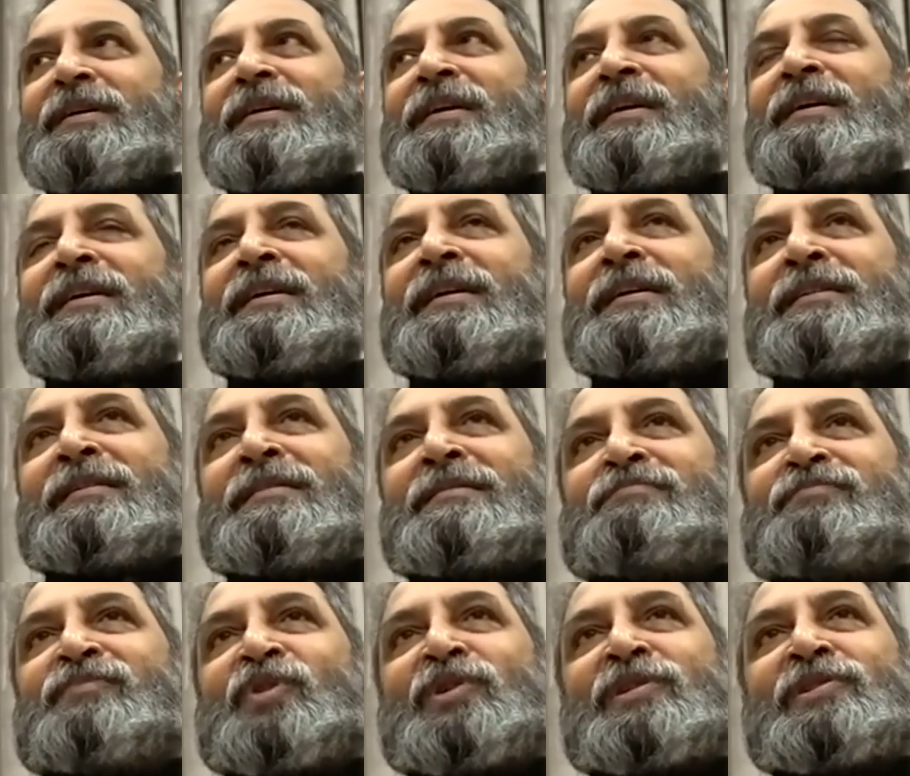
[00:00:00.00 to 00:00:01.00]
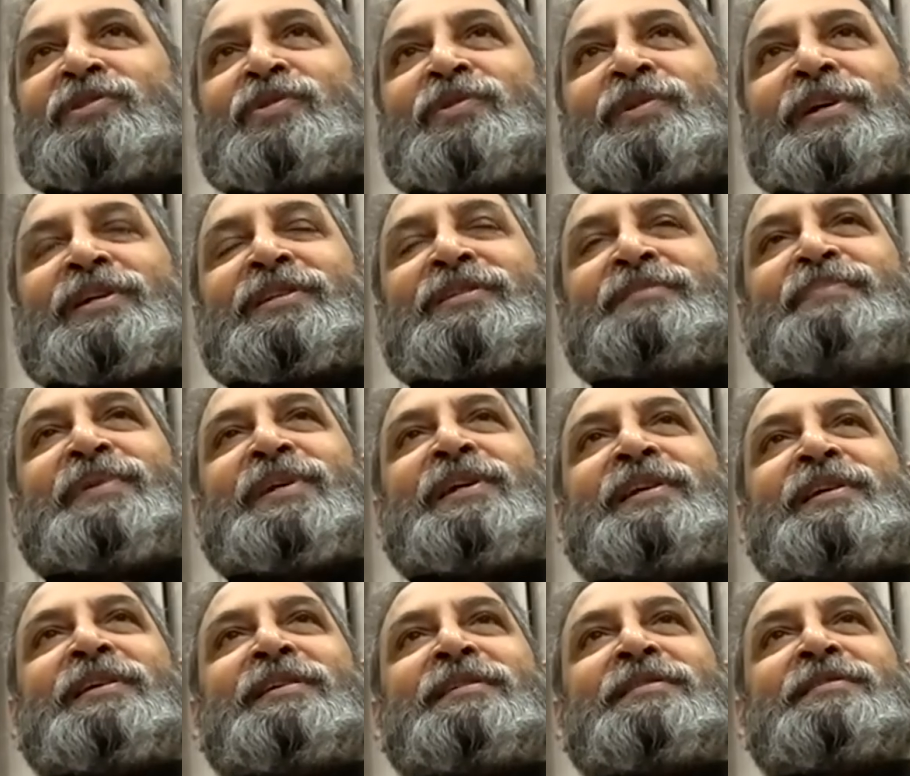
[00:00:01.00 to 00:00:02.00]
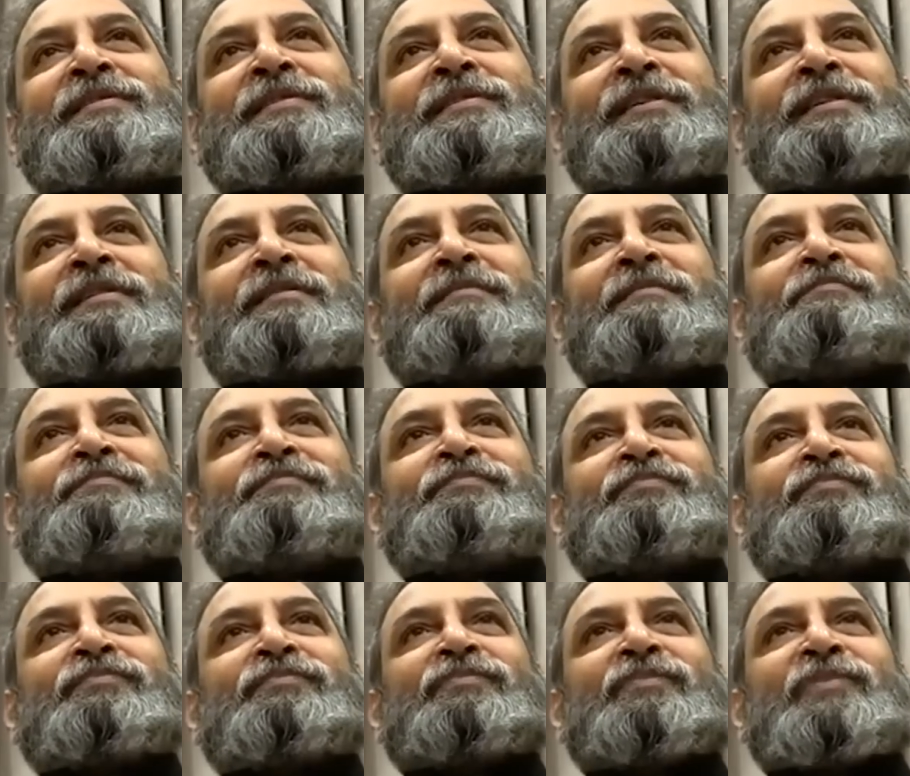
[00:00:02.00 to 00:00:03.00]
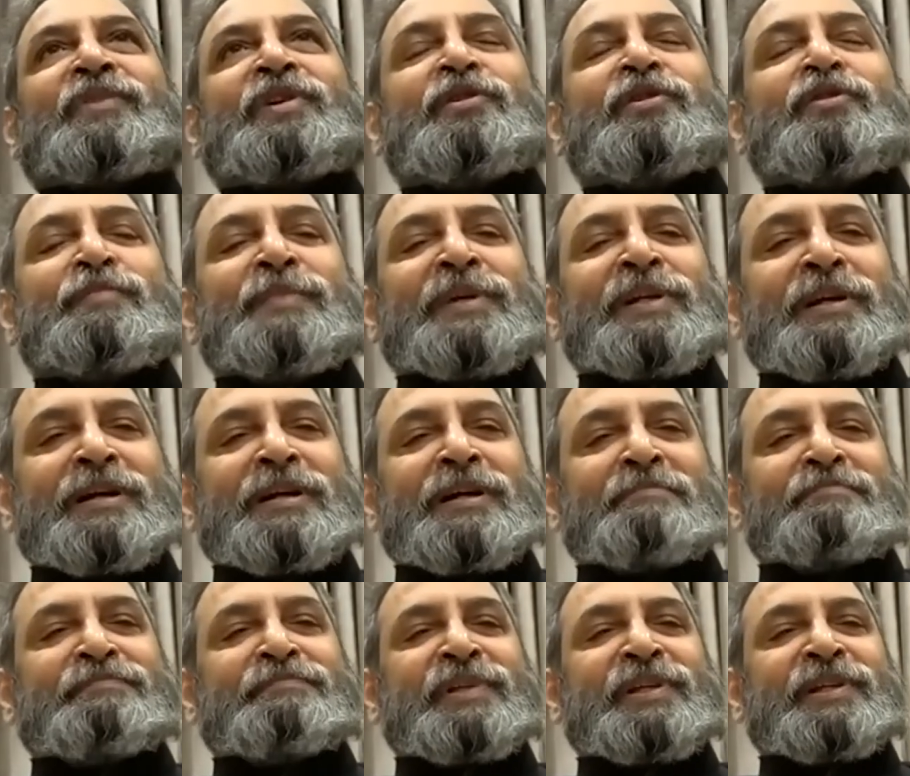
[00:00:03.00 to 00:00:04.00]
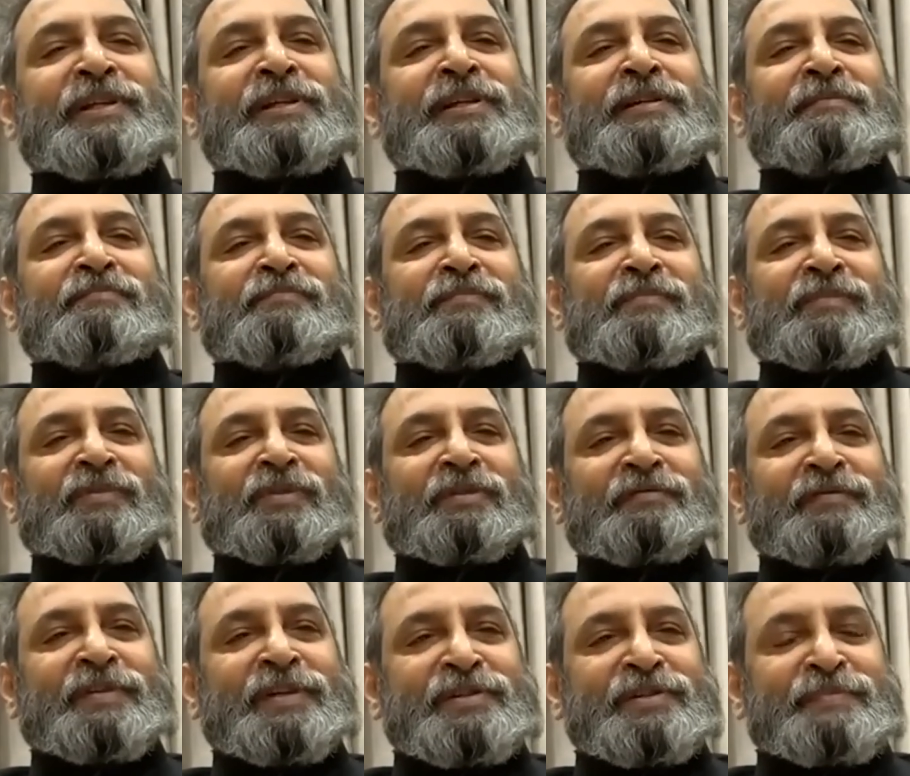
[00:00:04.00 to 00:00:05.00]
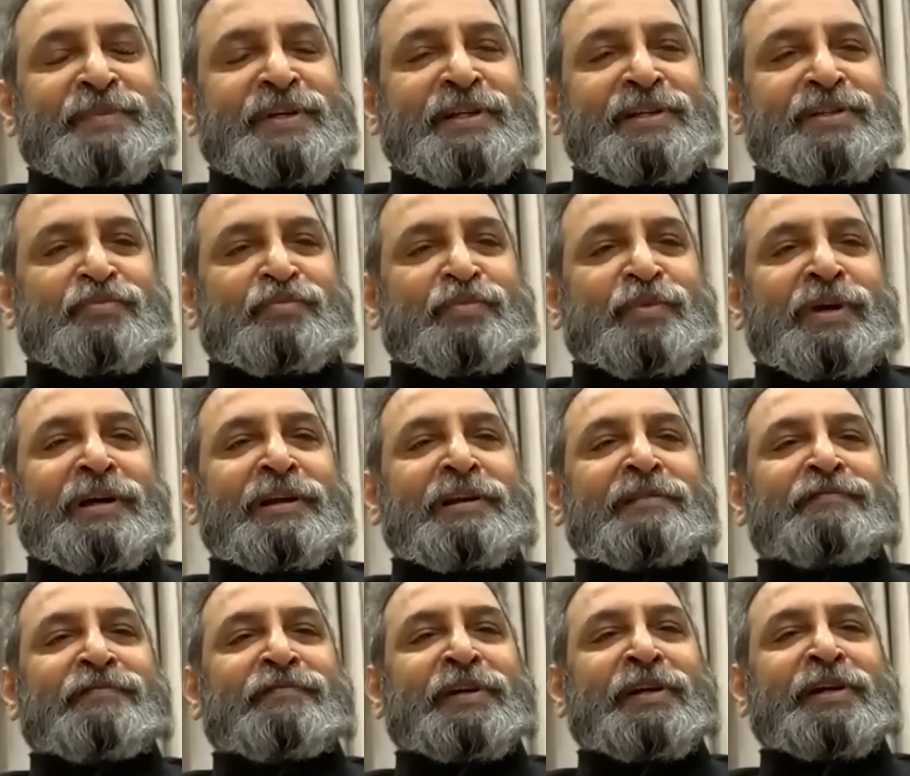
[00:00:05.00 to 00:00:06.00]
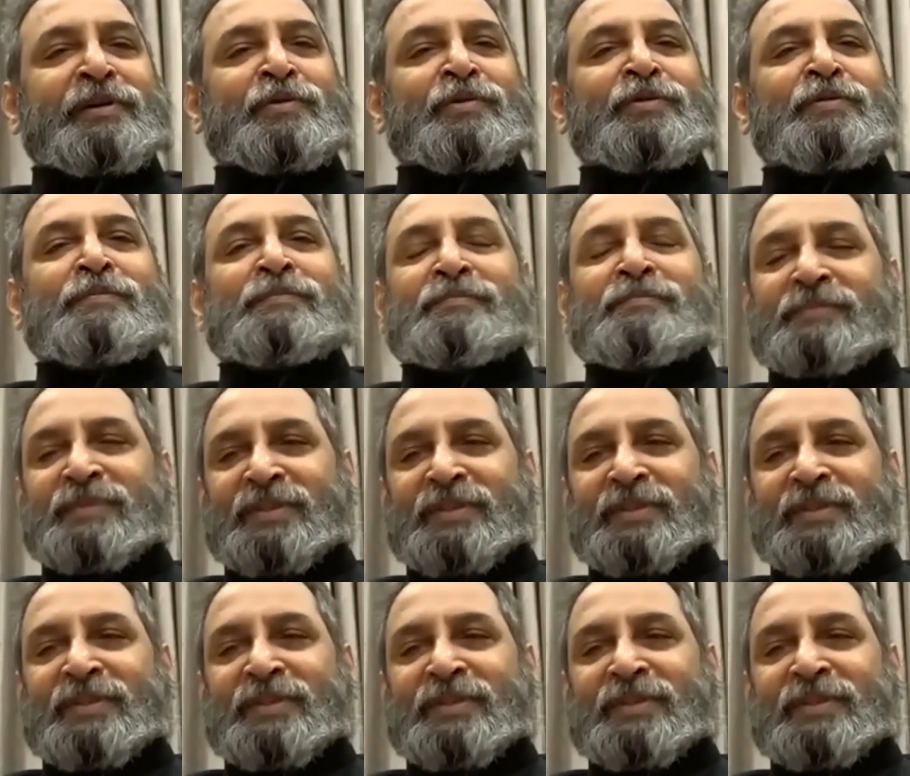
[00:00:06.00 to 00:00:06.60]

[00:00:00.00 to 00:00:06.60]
and also experiencing human company, which means well for you.